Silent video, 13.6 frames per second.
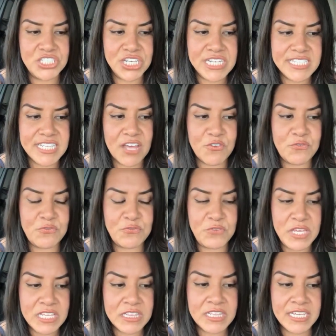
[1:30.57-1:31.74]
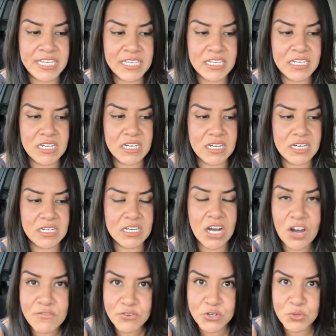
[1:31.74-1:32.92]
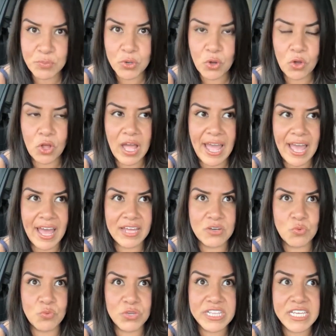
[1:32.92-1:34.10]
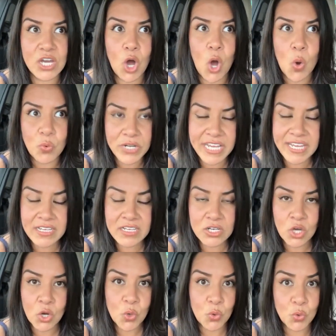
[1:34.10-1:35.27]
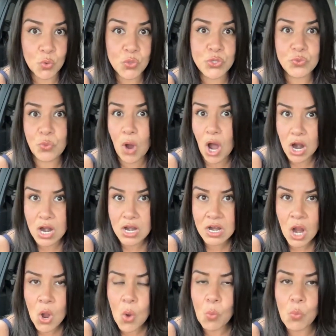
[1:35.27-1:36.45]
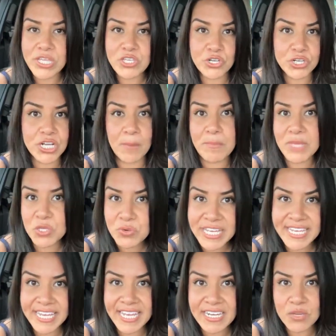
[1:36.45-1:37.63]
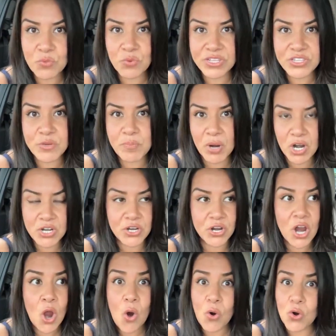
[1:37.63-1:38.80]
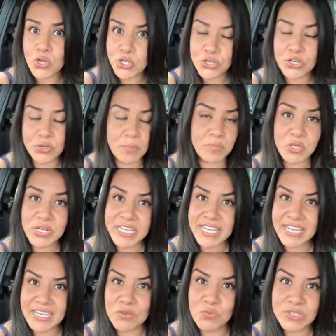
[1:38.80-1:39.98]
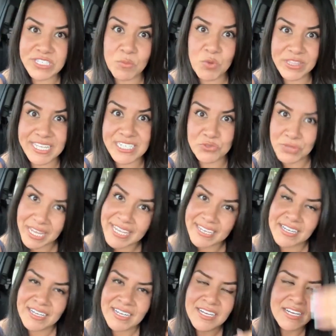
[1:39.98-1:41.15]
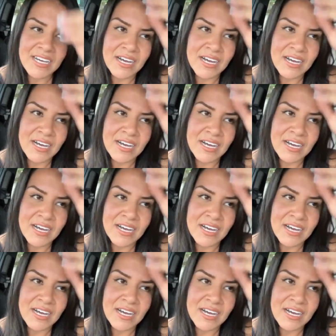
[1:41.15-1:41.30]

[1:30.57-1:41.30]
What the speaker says: just feeling comfortable and really owning who you are when you're communicating with your partner, or you're communicating with someone that you like,